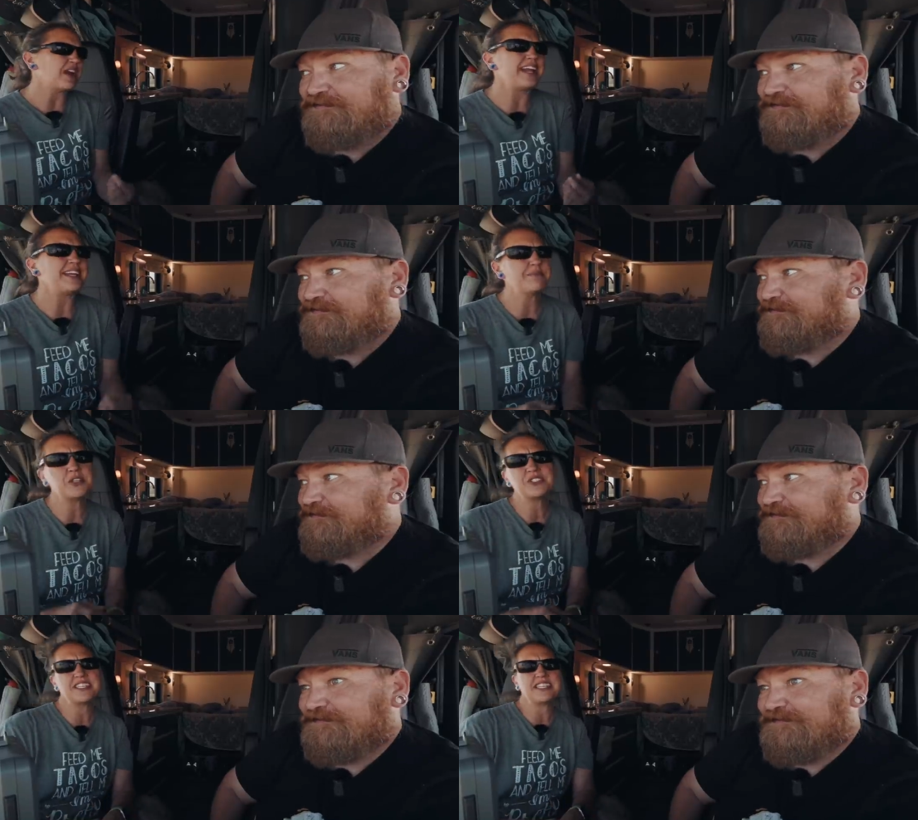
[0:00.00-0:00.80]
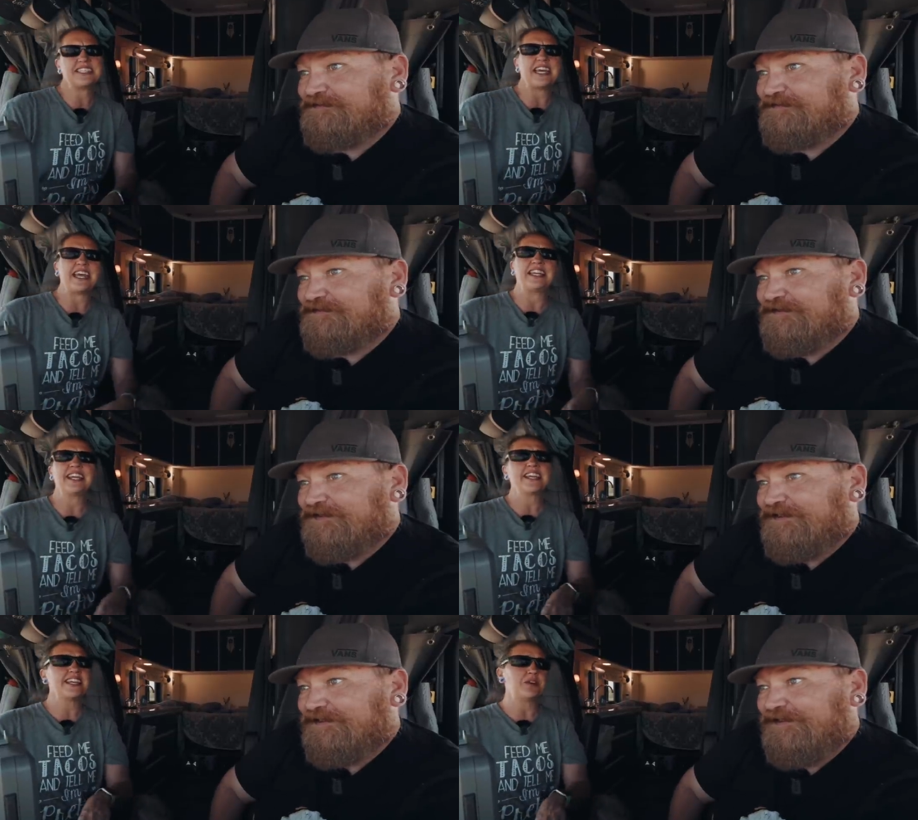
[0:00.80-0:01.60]
Speaker 1: rain most of the day.
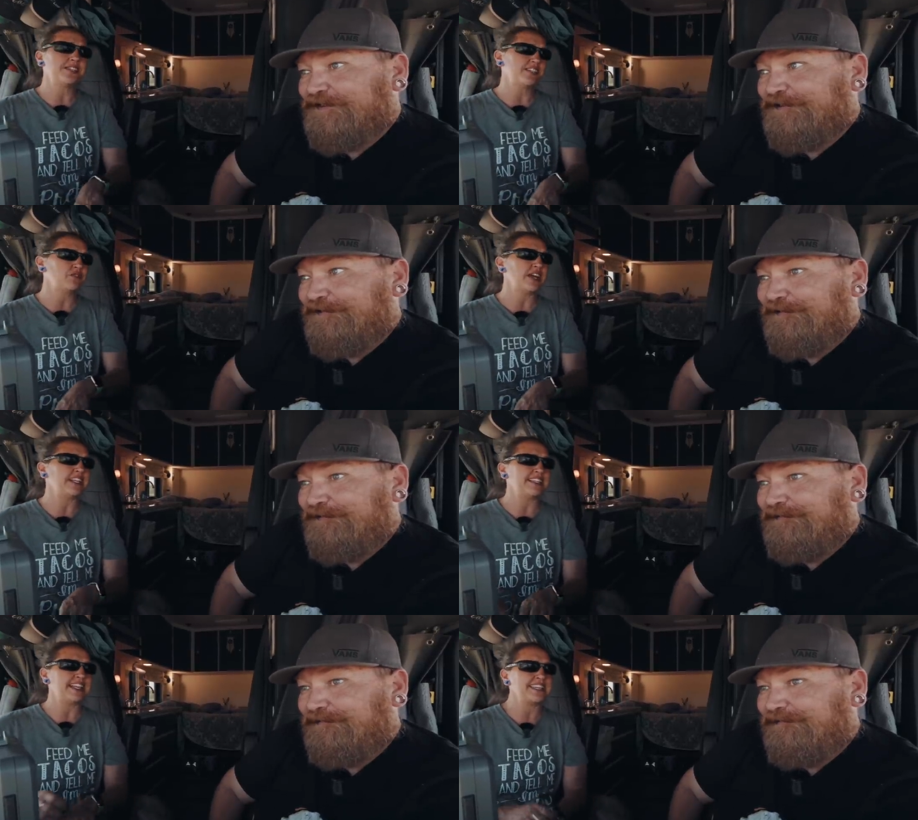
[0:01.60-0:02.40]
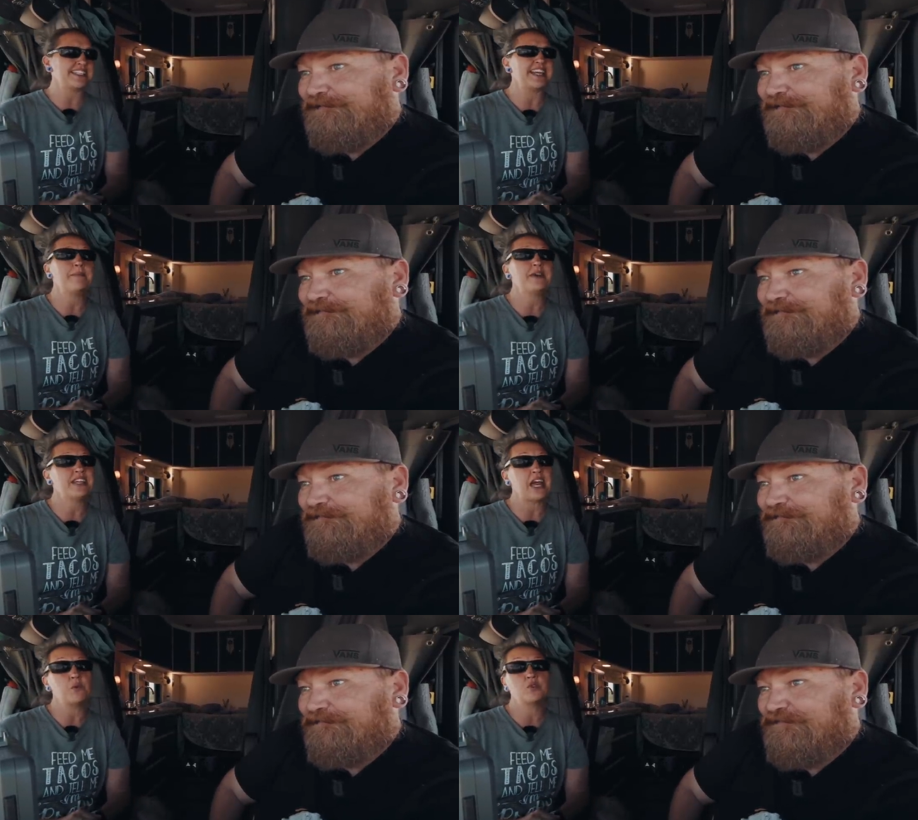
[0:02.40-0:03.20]
Luckily, it wasn't raining last night,
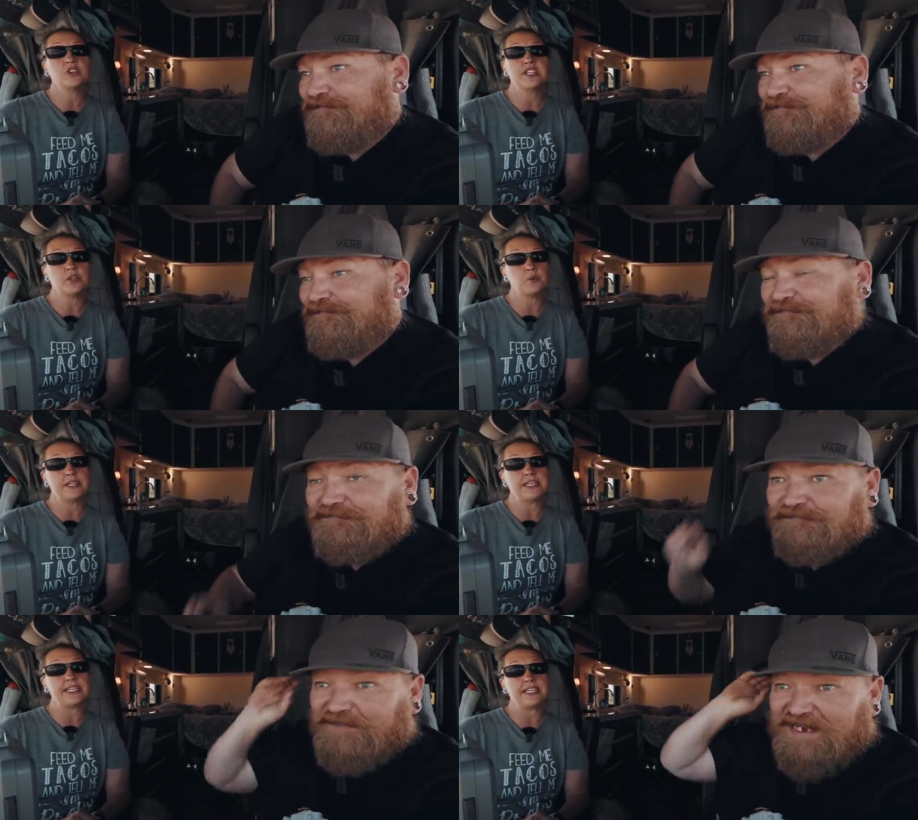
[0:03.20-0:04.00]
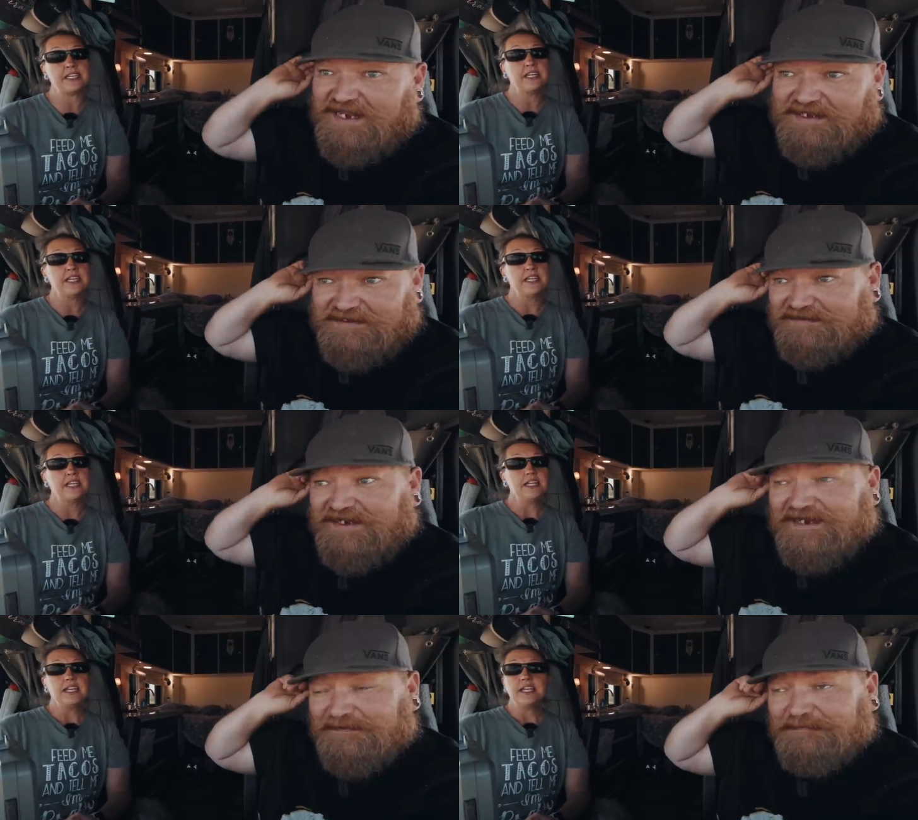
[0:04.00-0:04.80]
but yeah, really windy. And,
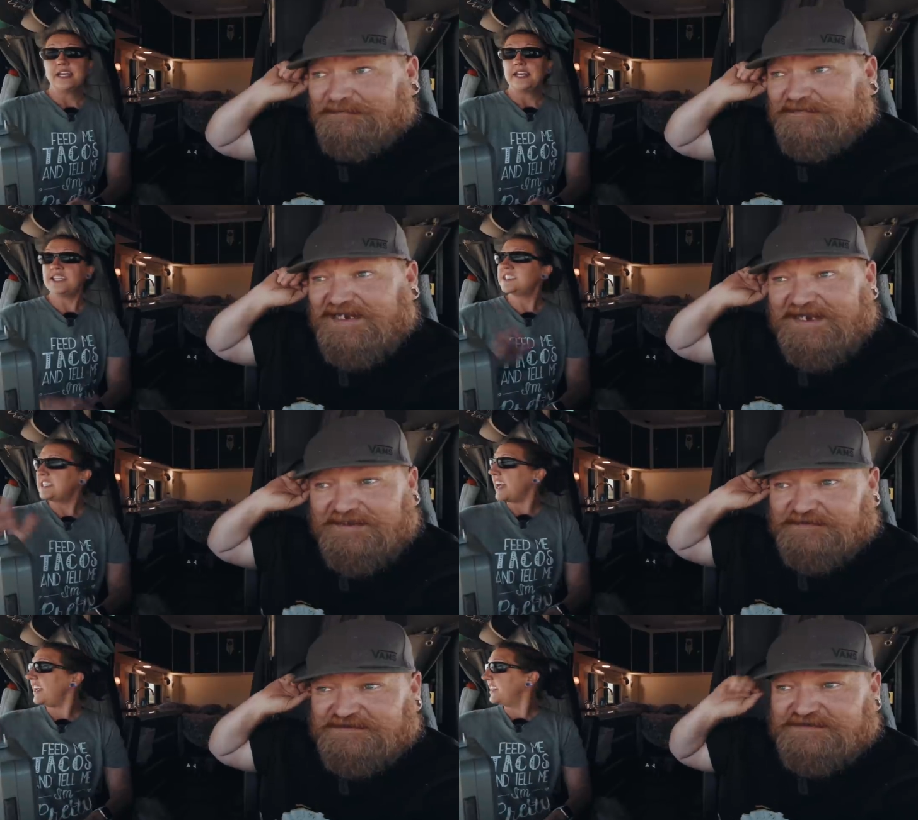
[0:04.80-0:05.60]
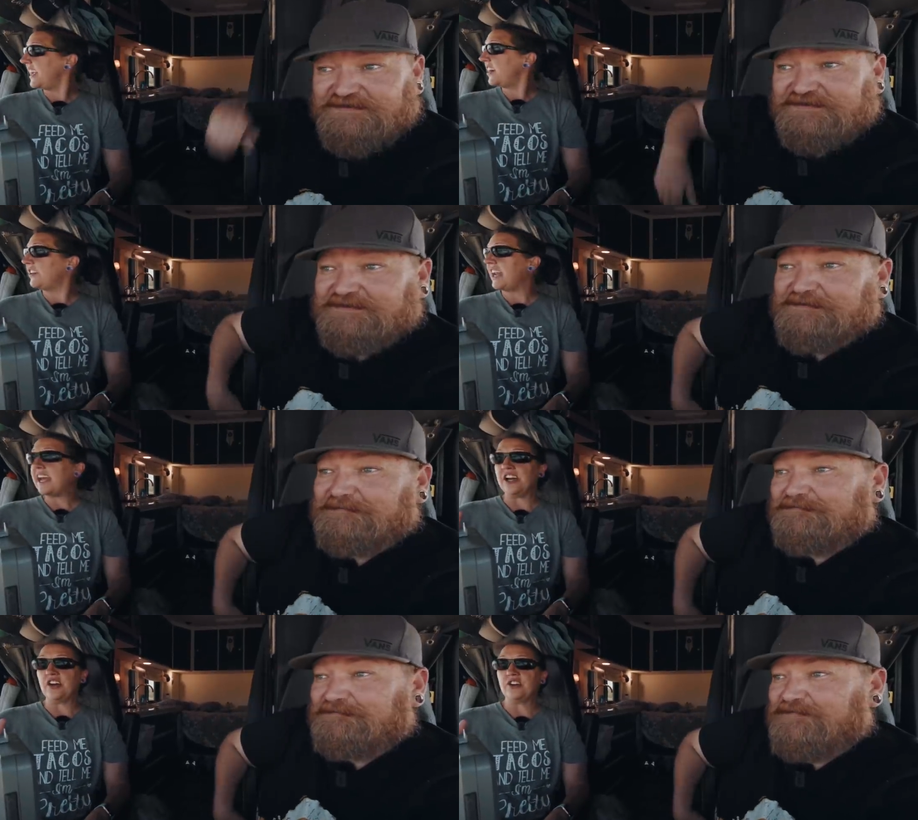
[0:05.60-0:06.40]
Speaker 2: yeah. Yeah, it's it dying was,
Speaker 1: down
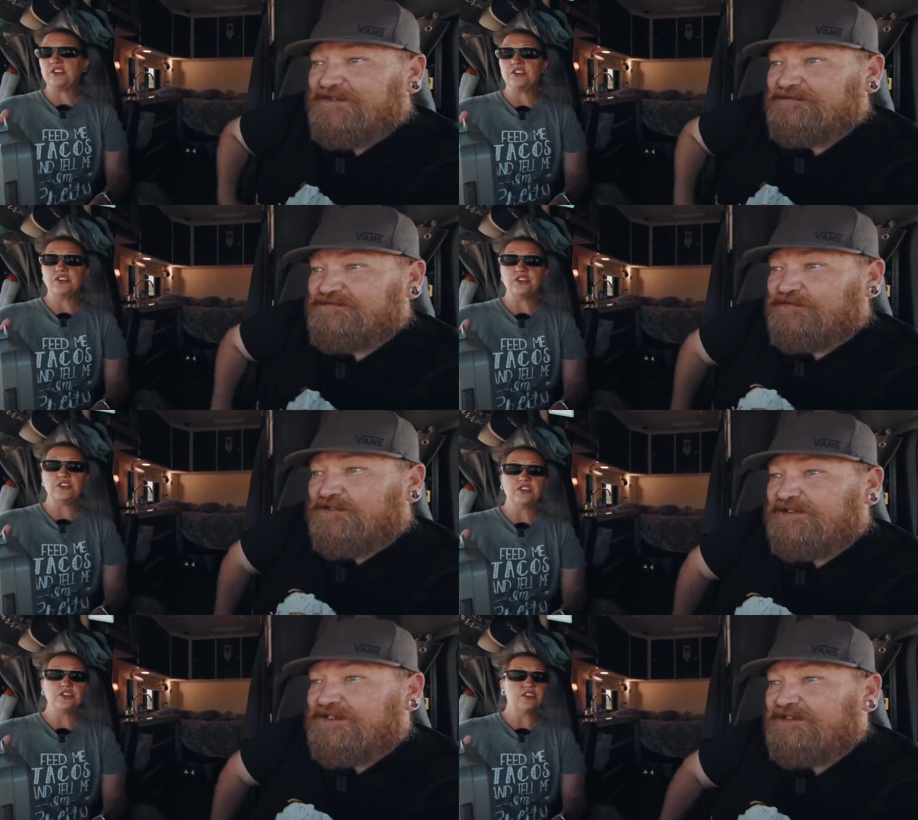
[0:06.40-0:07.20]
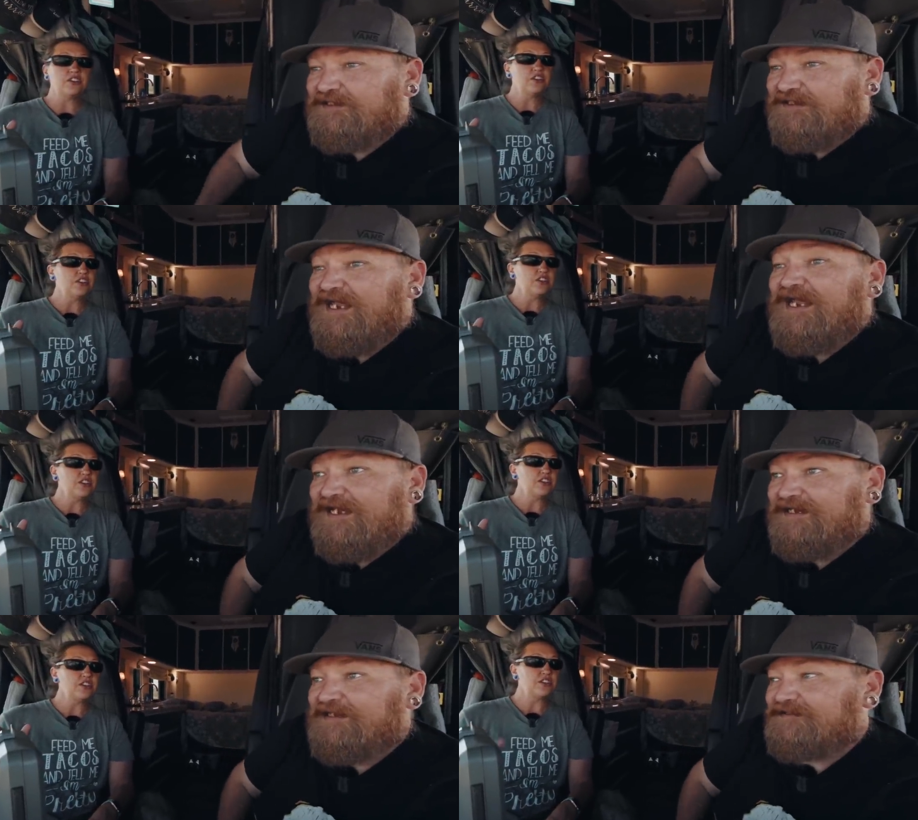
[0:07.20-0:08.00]
now. It
Speaker 2: was really, it,
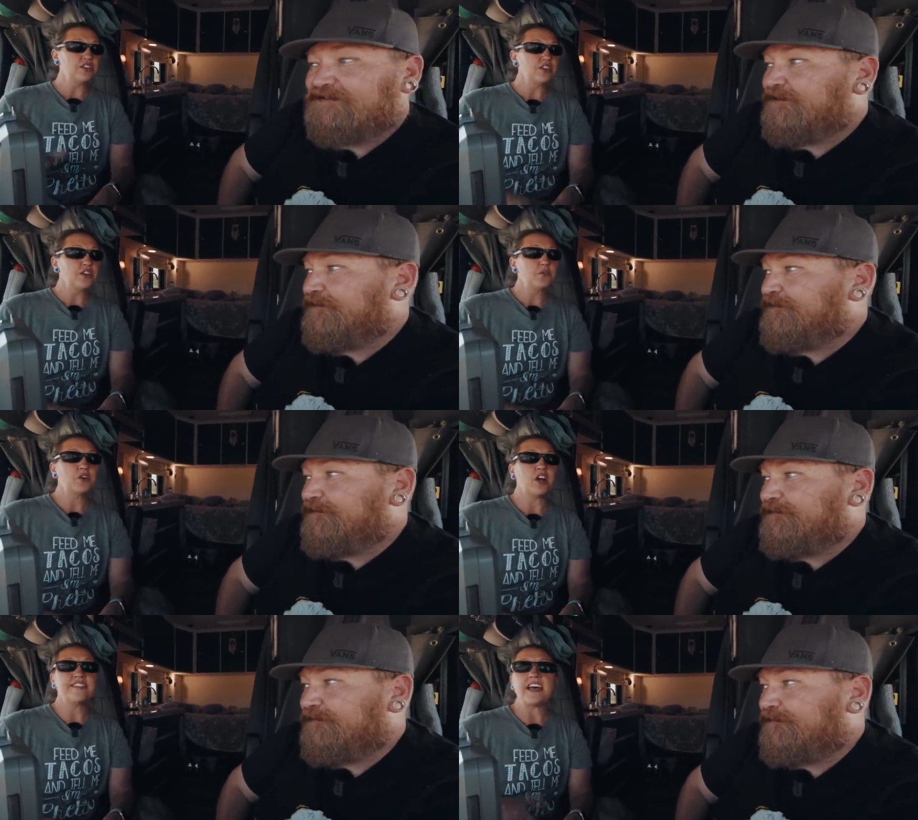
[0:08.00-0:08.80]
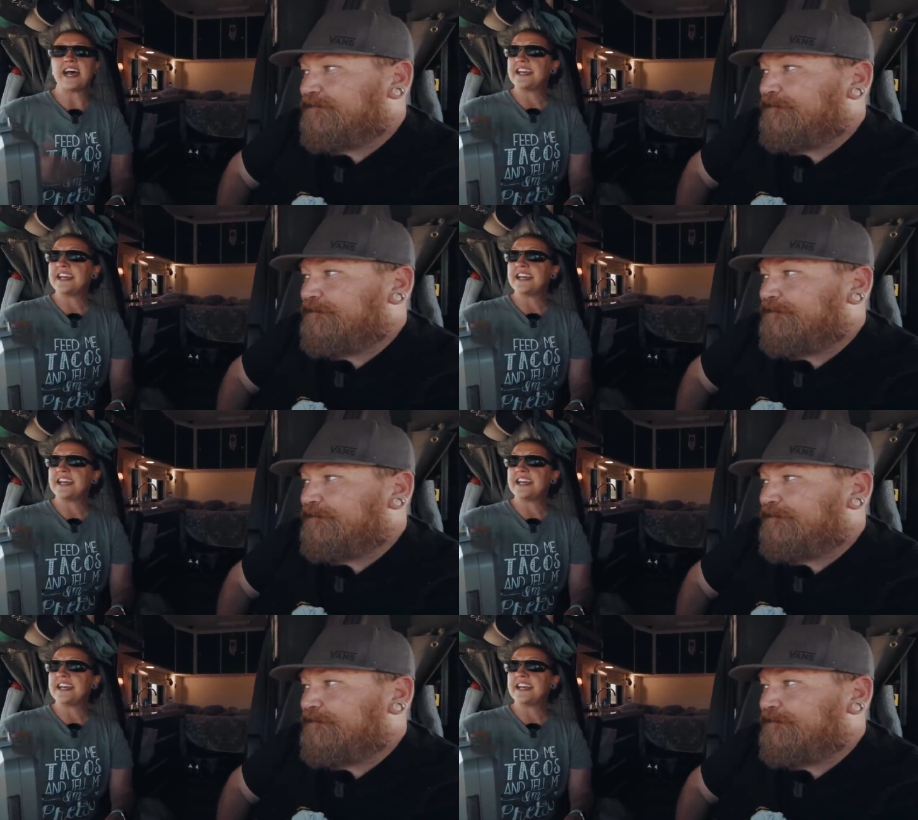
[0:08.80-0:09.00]
it is.
Speaker 1: We're on the